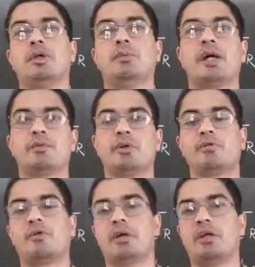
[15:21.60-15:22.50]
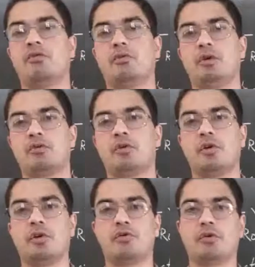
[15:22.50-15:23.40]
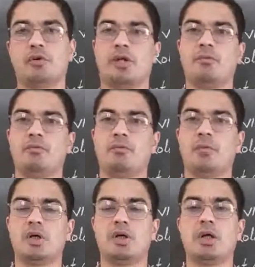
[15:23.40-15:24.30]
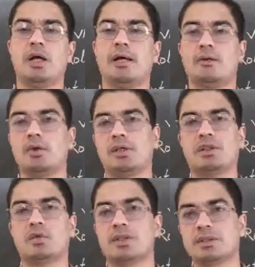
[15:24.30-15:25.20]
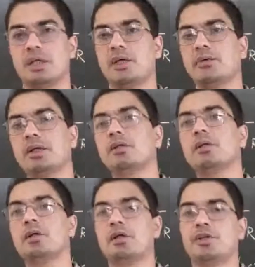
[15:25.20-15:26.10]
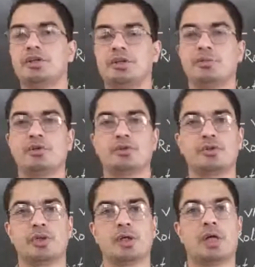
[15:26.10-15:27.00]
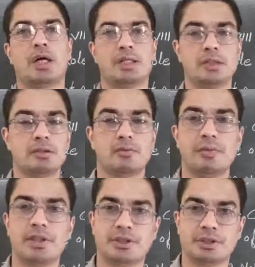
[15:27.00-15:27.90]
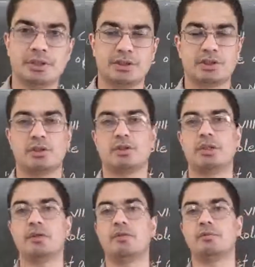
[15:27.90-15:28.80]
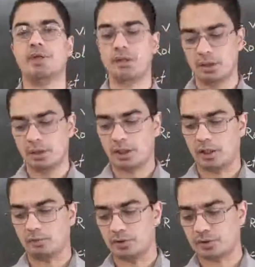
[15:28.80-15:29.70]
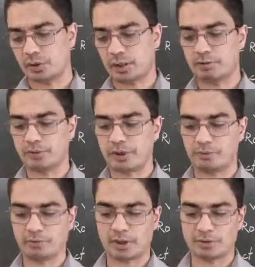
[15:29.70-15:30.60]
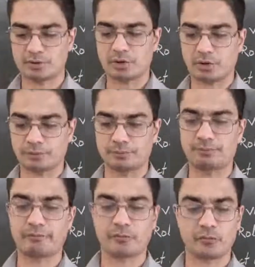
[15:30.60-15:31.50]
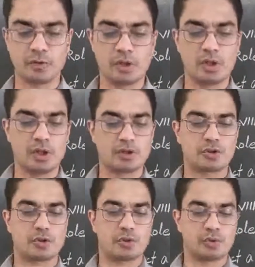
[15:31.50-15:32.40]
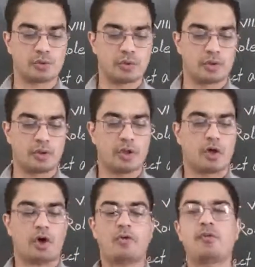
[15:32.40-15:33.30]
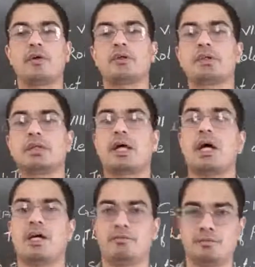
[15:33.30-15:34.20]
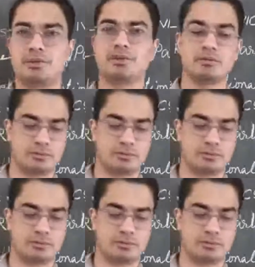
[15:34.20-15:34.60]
department for him, portfolio for him, and all other ones he will distribute to the other ministers. They will be able to help him and so on. So oftentimes